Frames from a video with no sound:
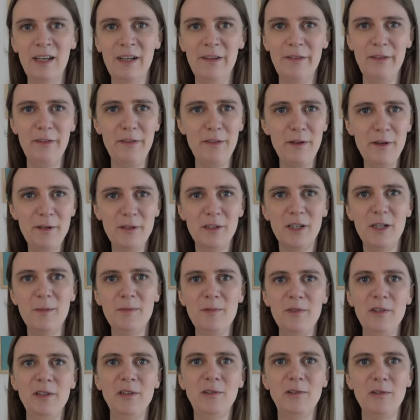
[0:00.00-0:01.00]
The third
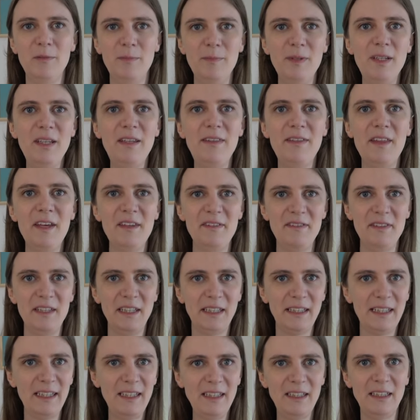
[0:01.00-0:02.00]
option could be that the
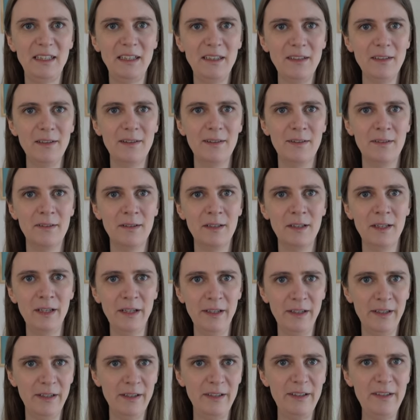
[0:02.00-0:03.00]
key
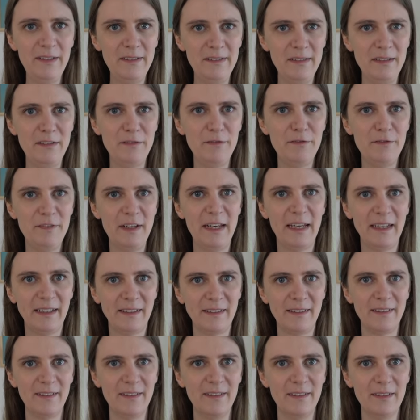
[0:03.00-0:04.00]
is in
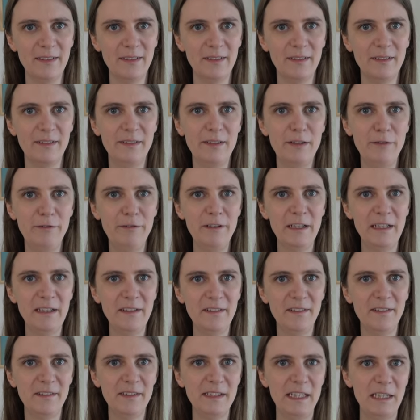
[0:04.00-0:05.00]
fact the
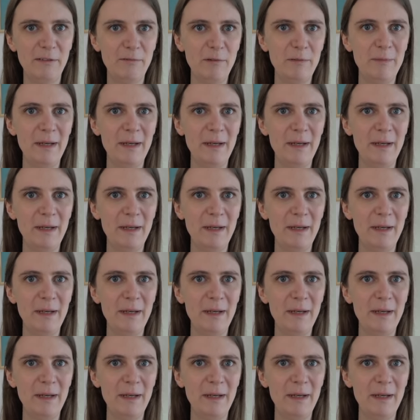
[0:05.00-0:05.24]
friends that we